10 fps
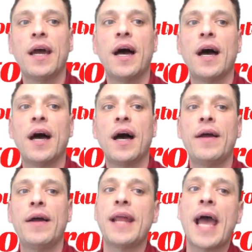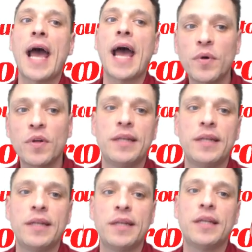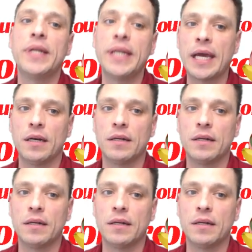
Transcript: an apple and a banana.